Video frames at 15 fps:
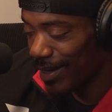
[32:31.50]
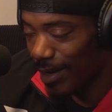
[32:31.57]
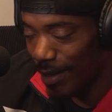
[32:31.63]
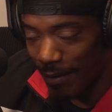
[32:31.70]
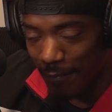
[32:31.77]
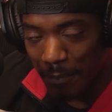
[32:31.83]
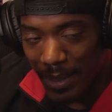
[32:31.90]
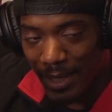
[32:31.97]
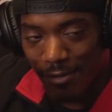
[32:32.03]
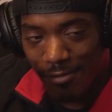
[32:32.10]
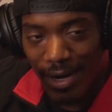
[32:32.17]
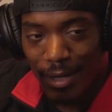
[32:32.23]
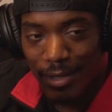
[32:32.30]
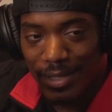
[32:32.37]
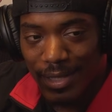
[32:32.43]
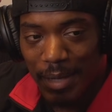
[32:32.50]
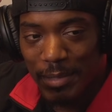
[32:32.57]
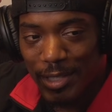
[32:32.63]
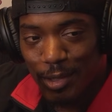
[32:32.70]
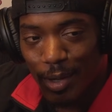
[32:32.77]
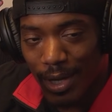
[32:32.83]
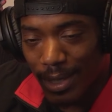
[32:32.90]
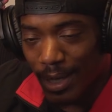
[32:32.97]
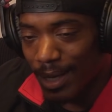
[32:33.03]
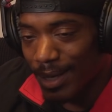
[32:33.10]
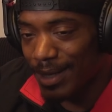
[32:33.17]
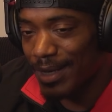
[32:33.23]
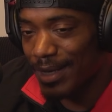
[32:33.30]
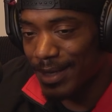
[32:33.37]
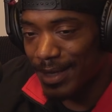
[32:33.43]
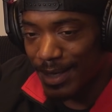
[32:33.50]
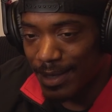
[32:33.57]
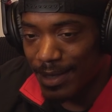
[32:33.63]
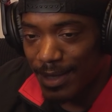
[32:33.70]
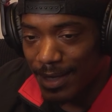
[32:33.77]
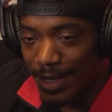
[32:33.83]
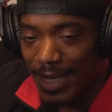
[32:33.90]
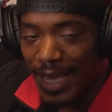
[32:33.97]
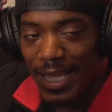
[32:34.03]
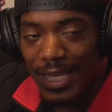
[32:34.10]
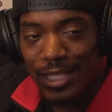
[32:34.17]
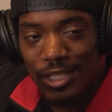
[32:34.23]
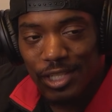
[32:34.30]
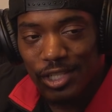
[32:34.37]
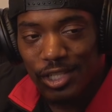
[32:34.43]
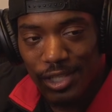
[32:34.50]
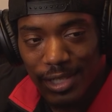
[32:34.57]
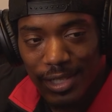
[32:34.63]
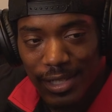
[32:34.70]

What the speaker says: I've been around. You get me? So I can gauge